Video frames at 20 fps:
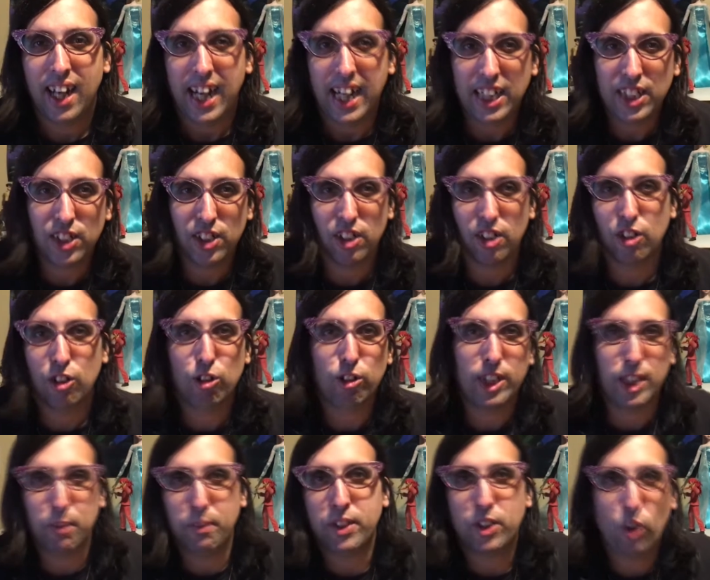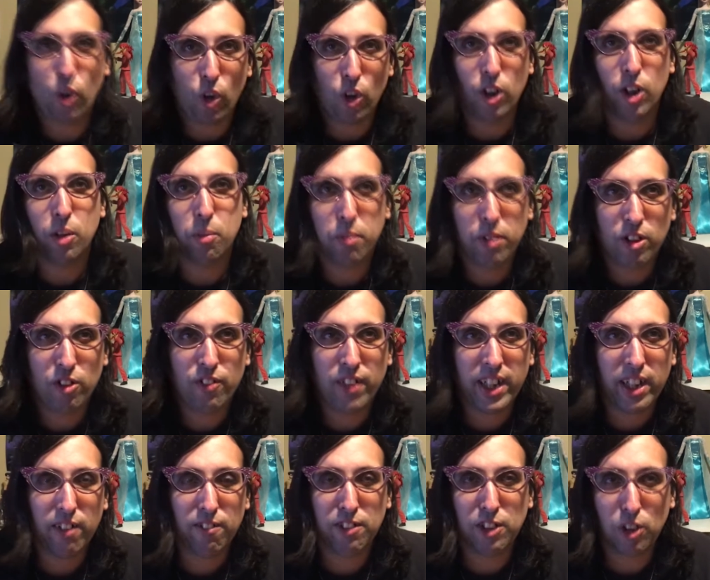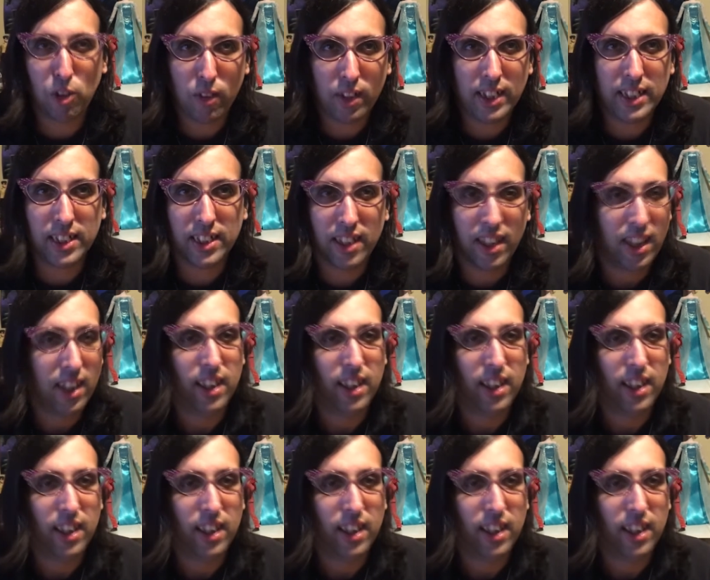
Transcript: as your Christmas horror movie of choice,